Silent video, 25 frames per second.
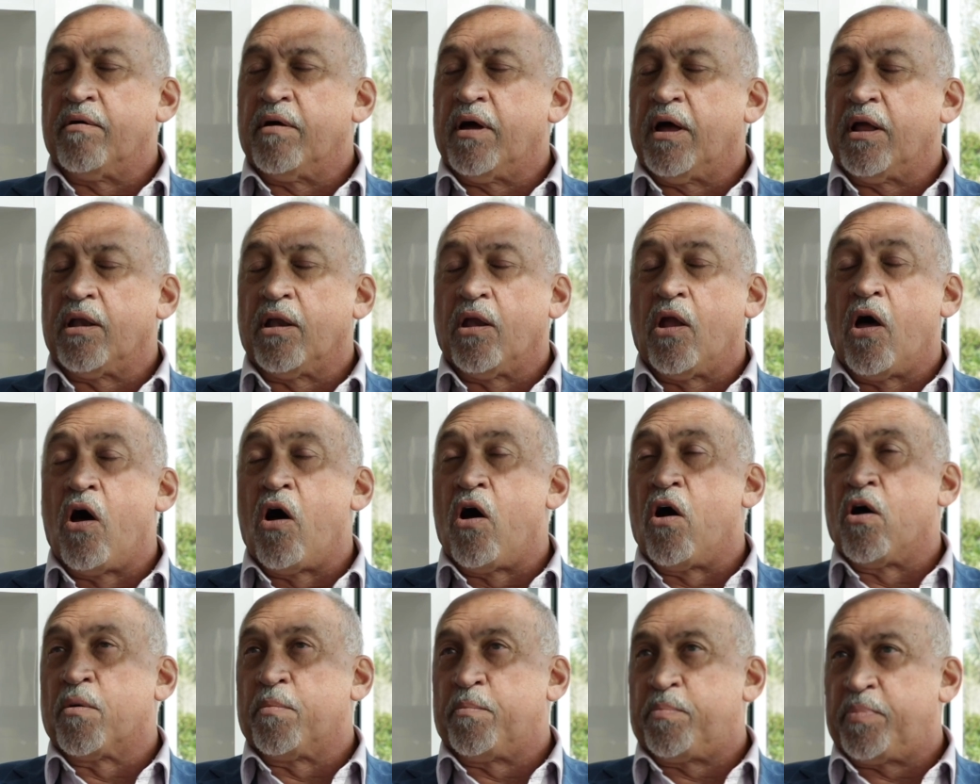a
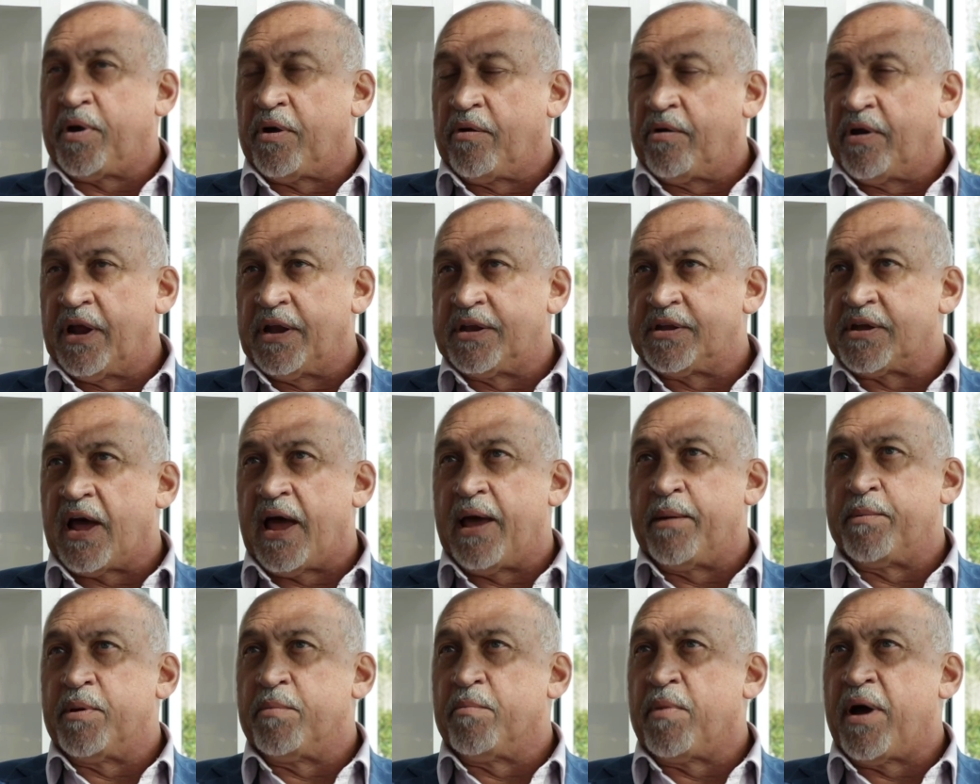long period of
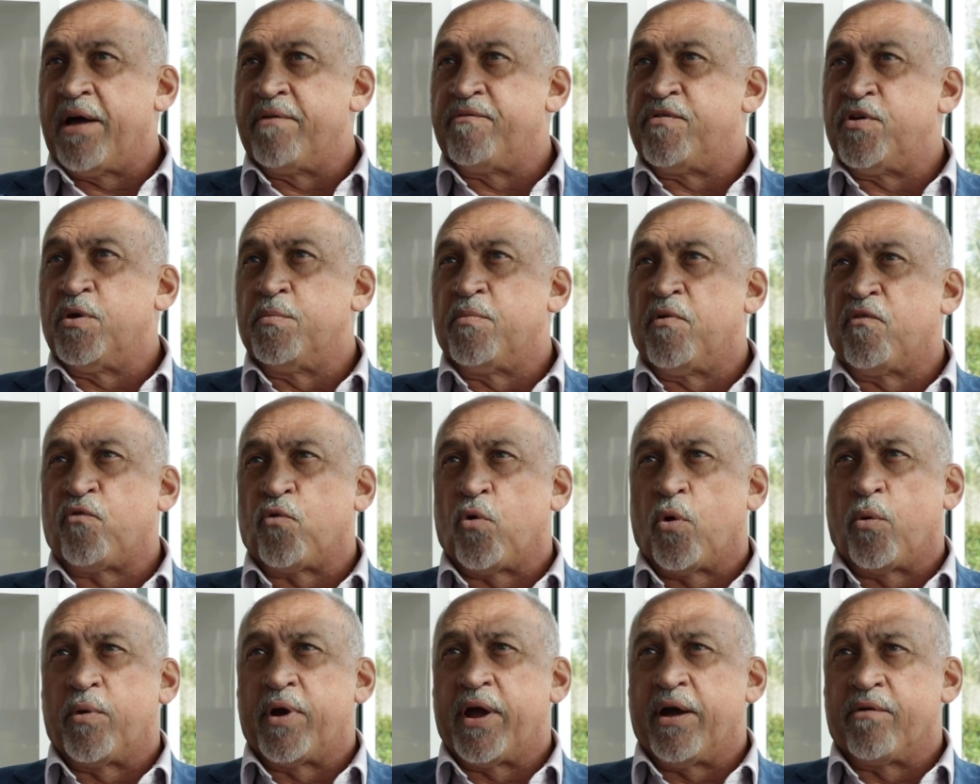time, in my view,
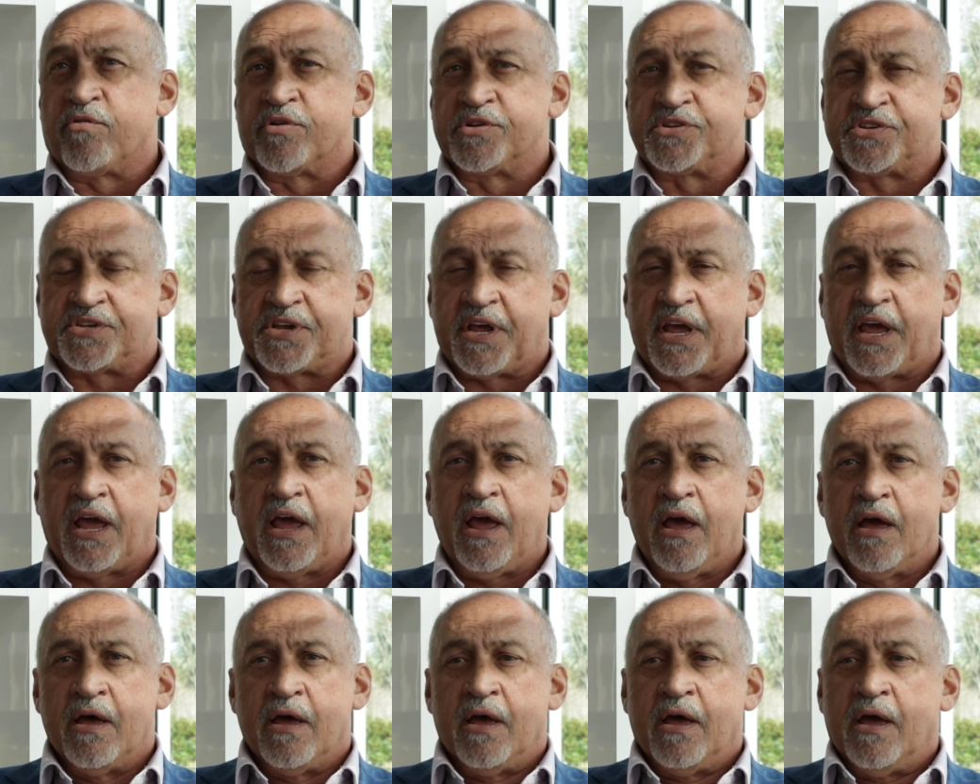before we ever
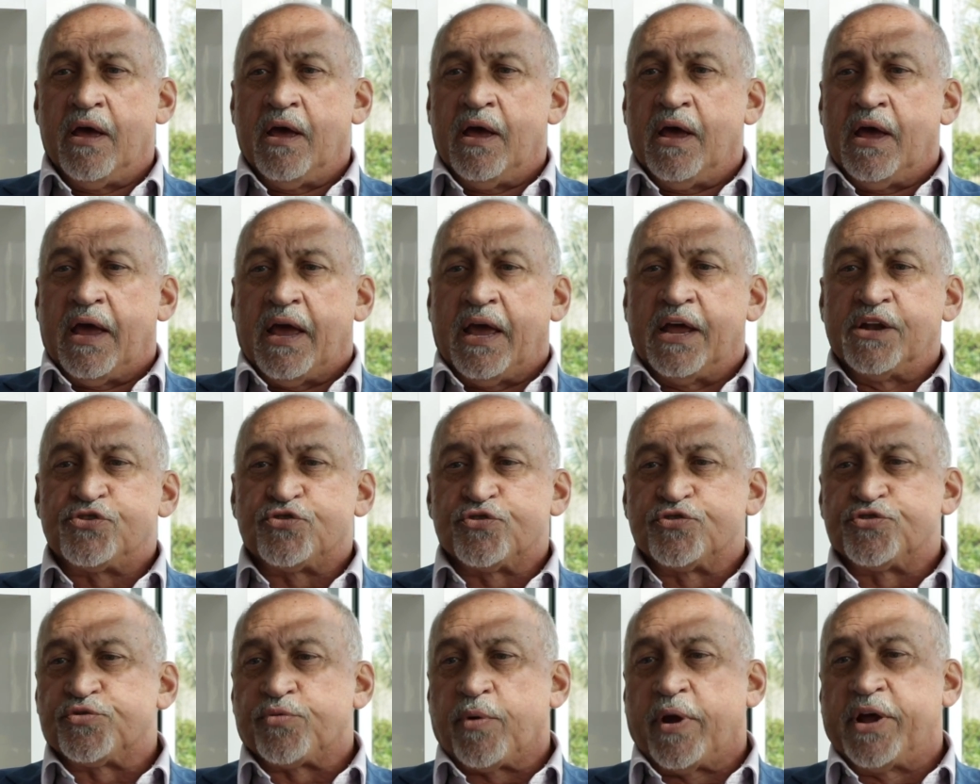see
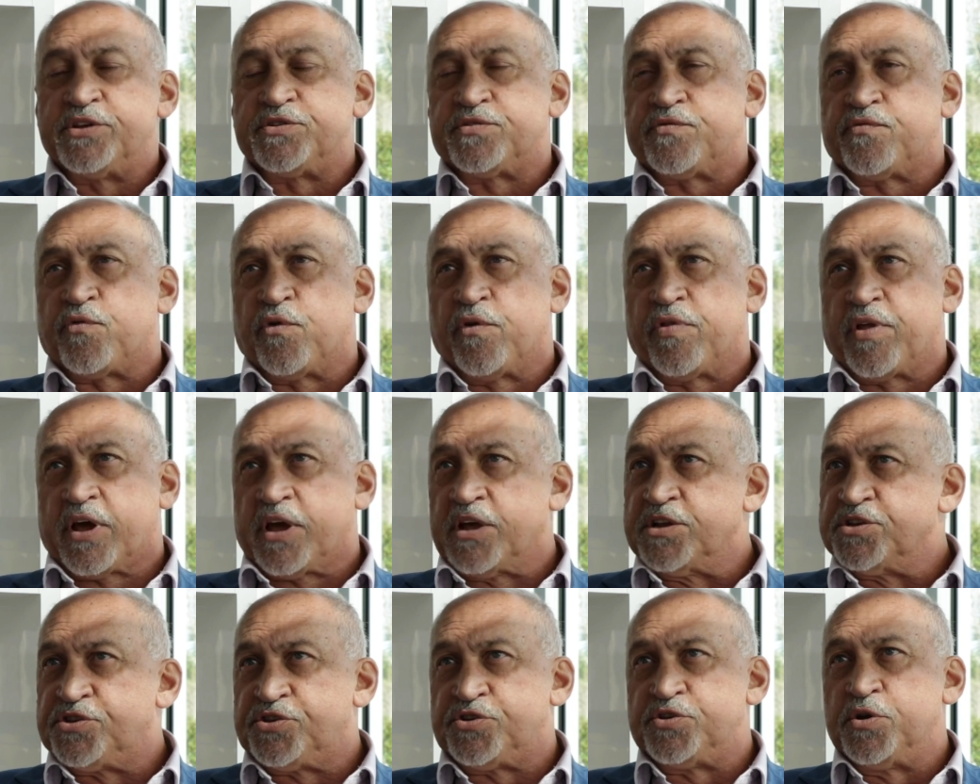interest rates for the
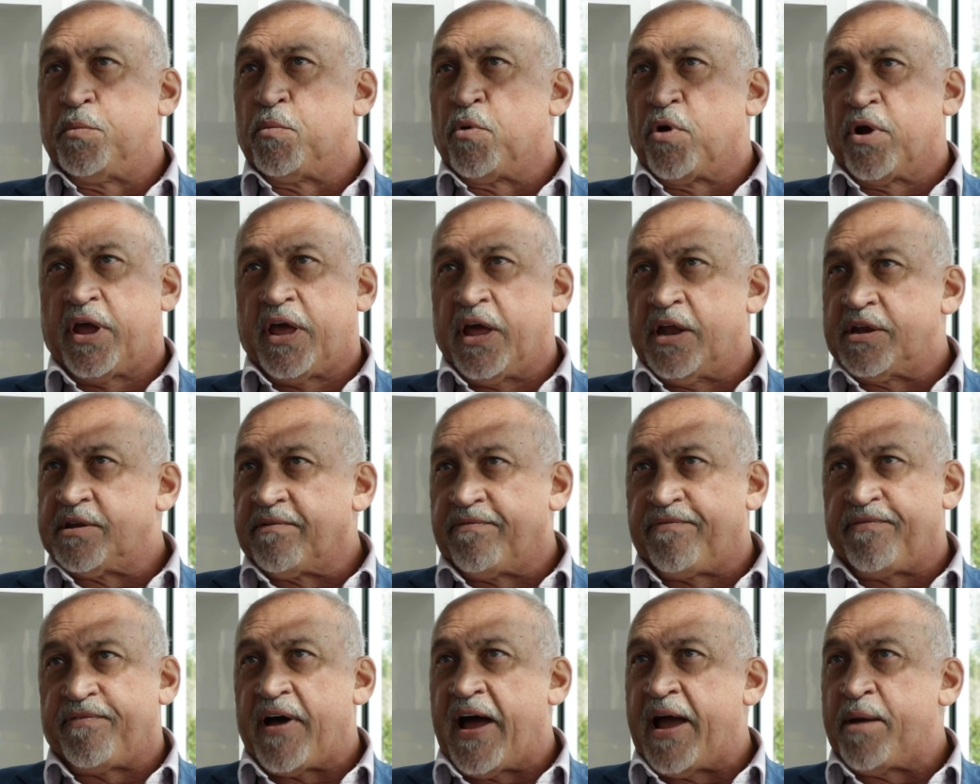consumer get
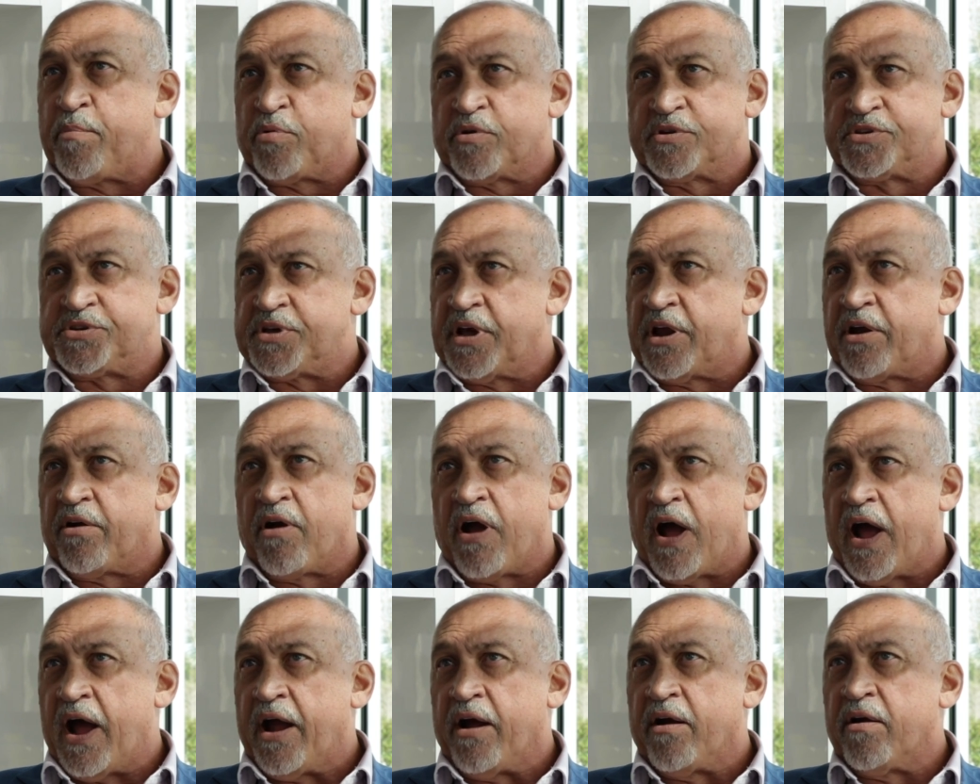to 5%
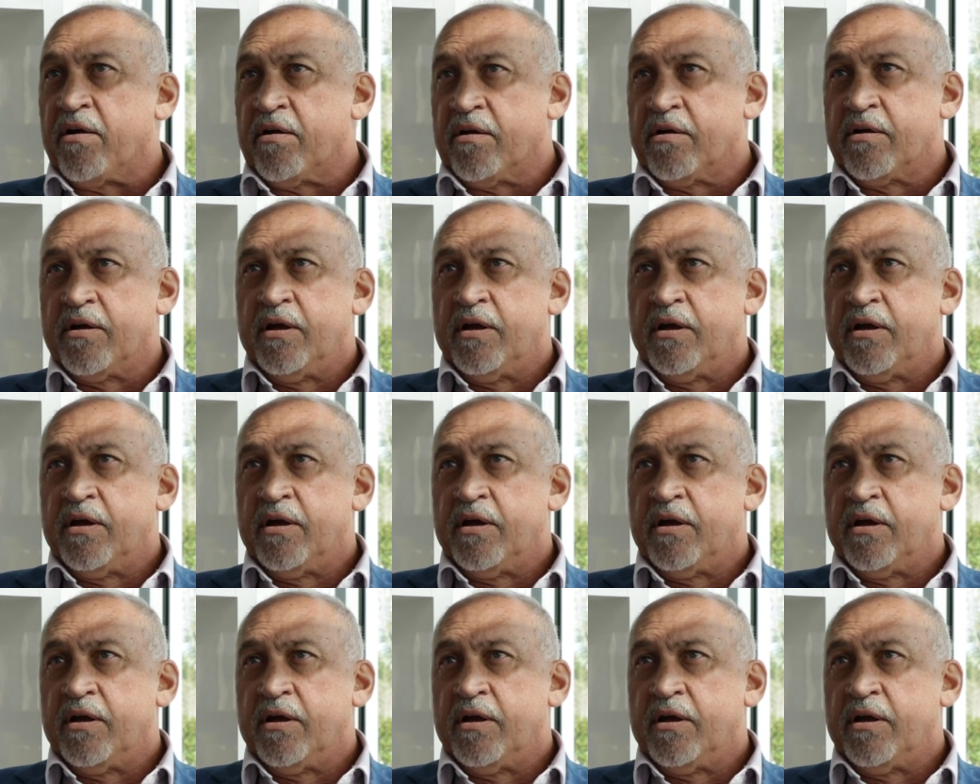or higher.